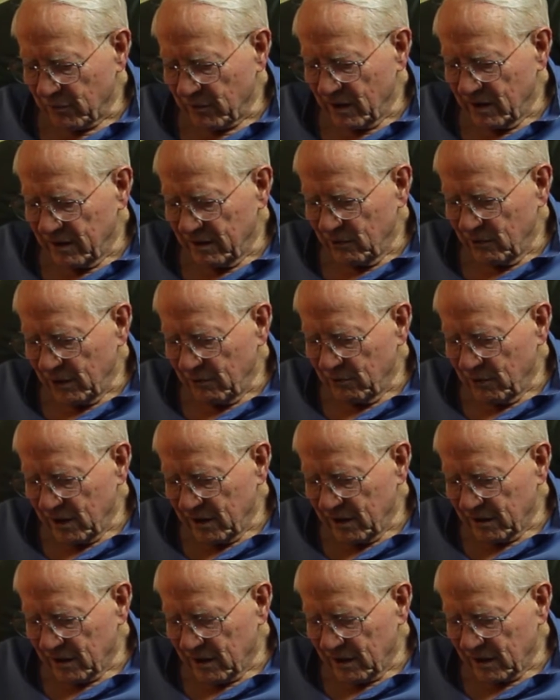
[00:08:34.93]
And then we
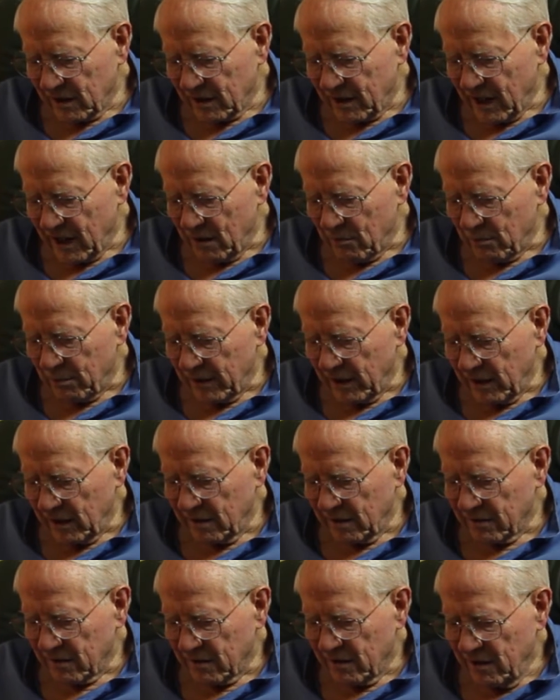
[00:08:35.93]
went on a
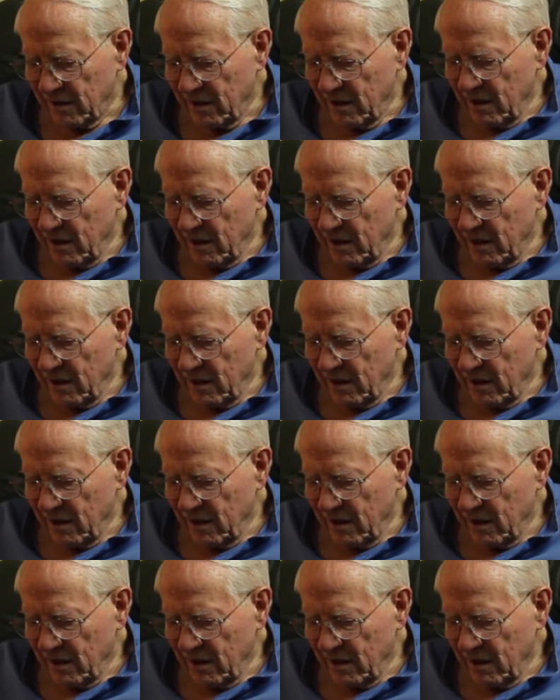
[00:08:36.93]
campaign to